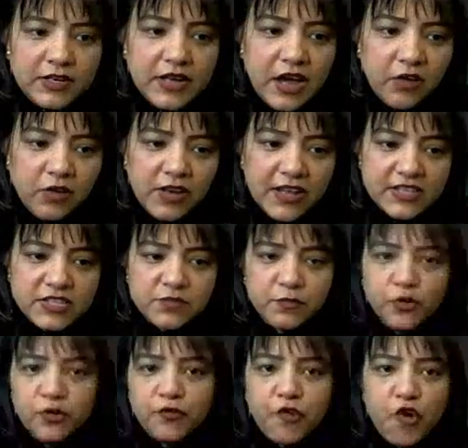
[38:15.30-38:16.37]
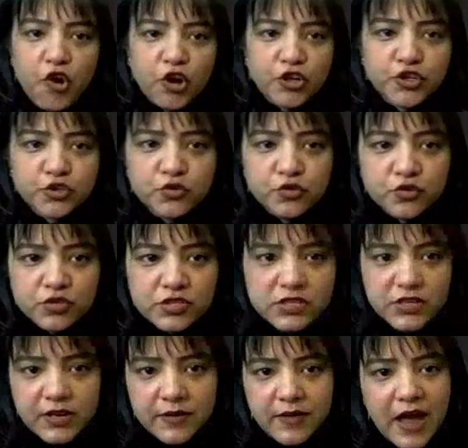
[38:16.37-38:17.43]
now let's move on to
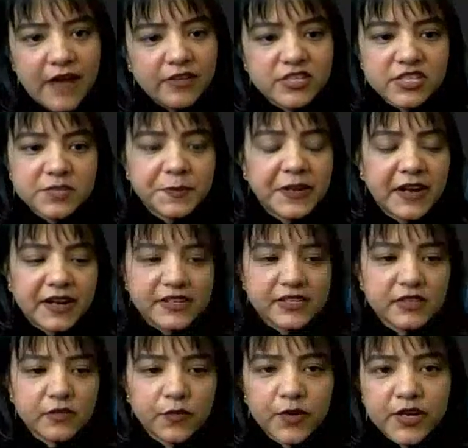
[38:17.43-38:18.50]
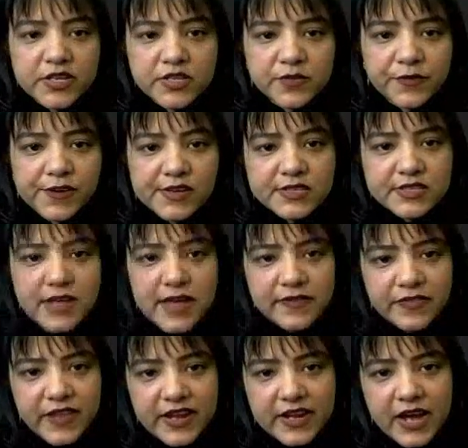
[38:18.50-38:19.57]
I'll just be writing the words first
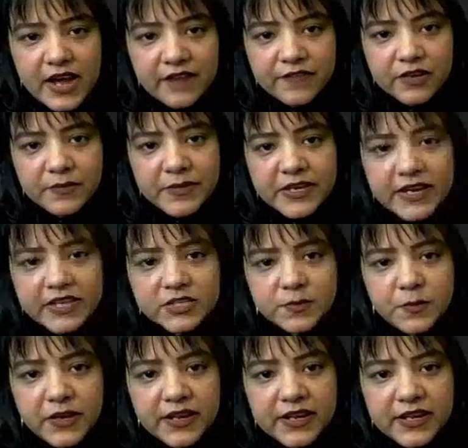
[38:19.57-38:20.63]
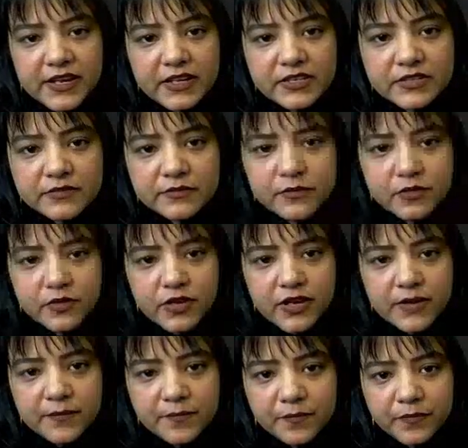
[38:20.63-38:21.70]
and then I will be explaining it.
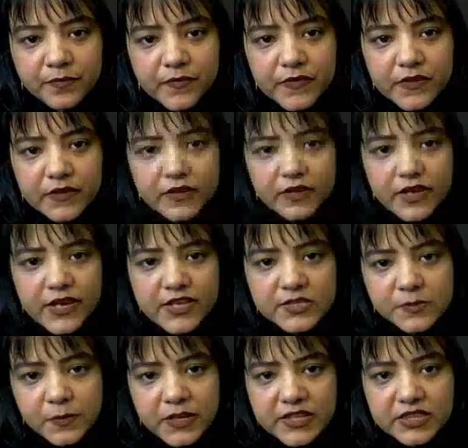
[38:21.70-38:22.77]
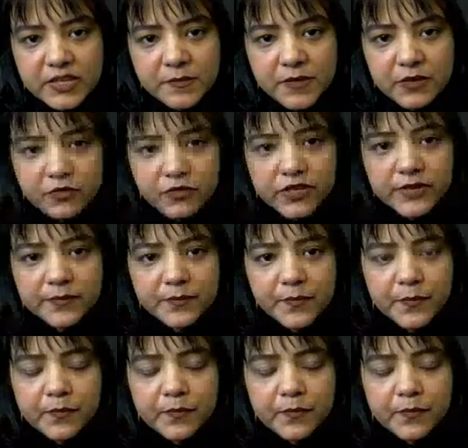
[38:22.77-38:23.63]
Okay, explain tab karungi,